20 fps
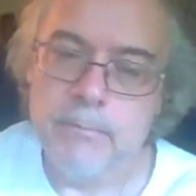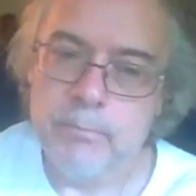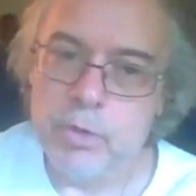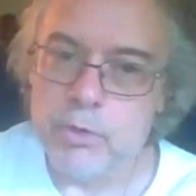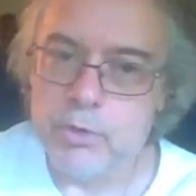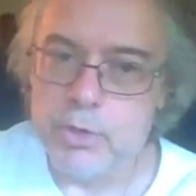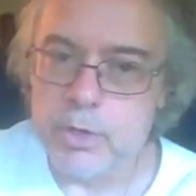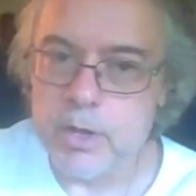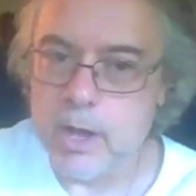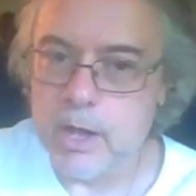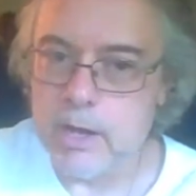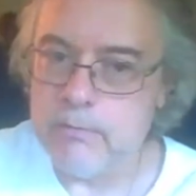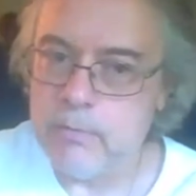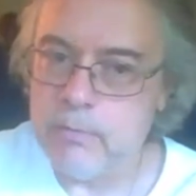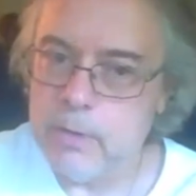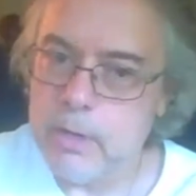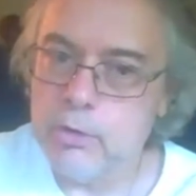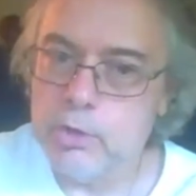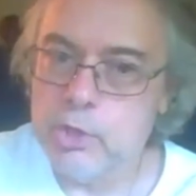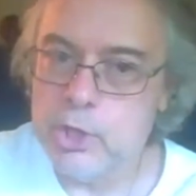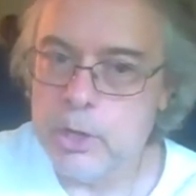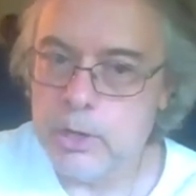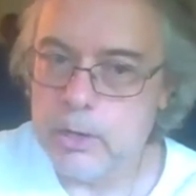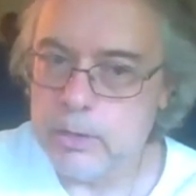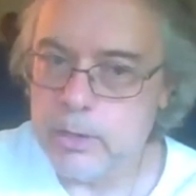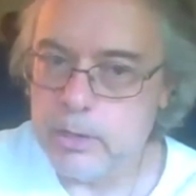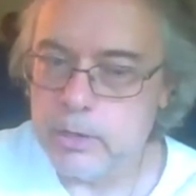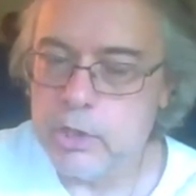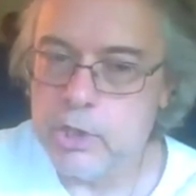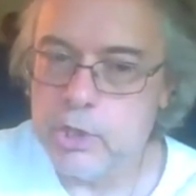Right. There's a kind of
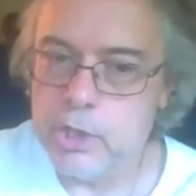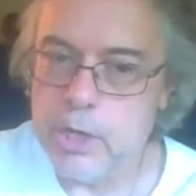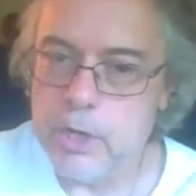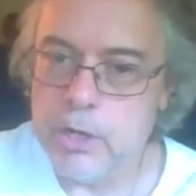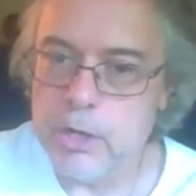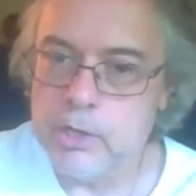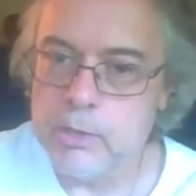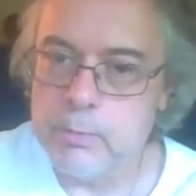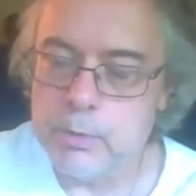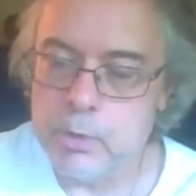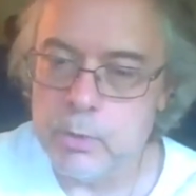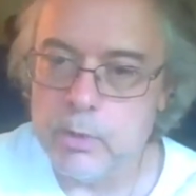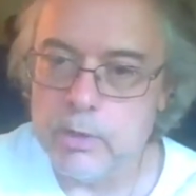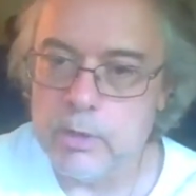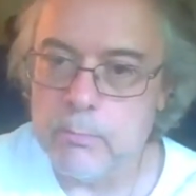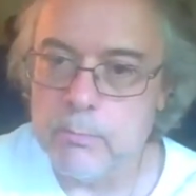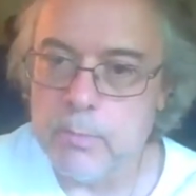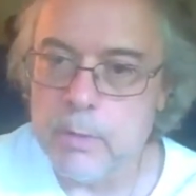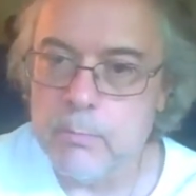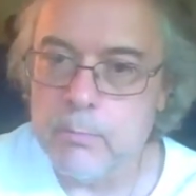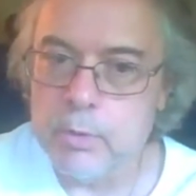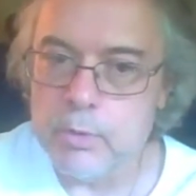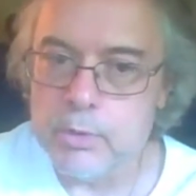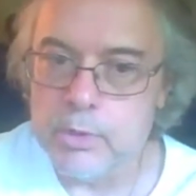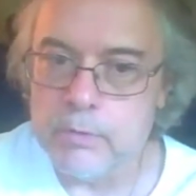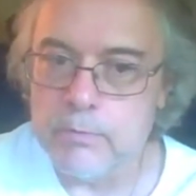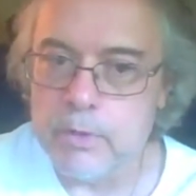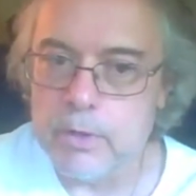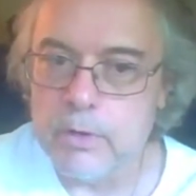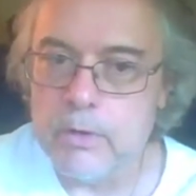energetic exchange between the
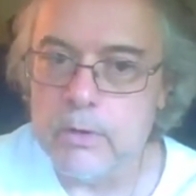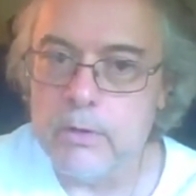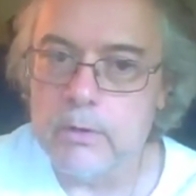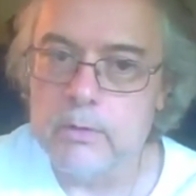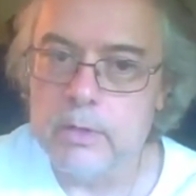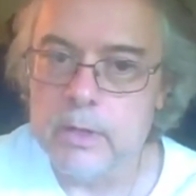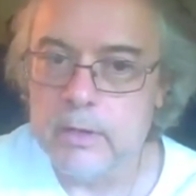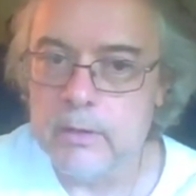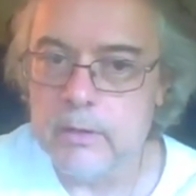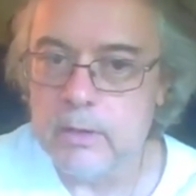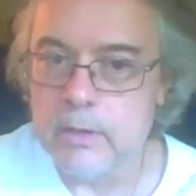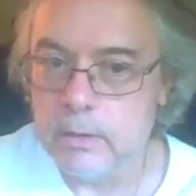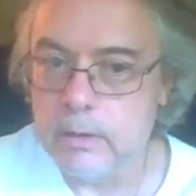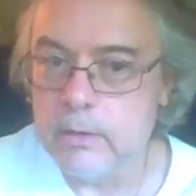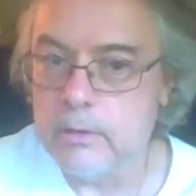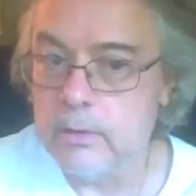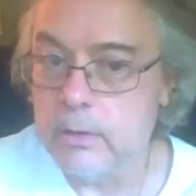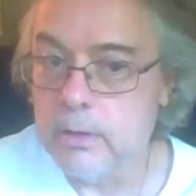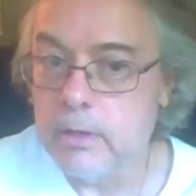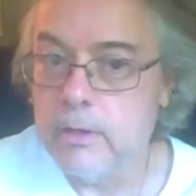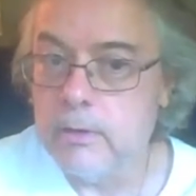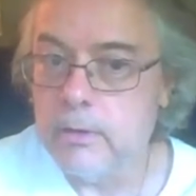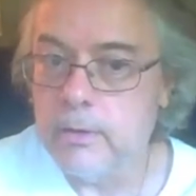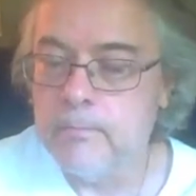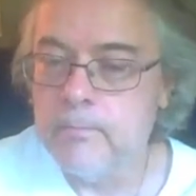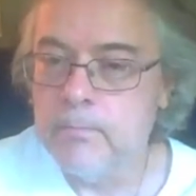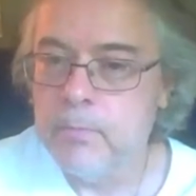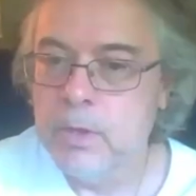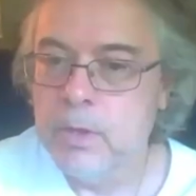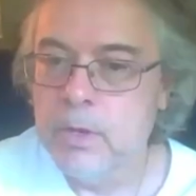members of the cult and the, and the
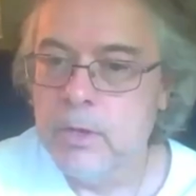leader.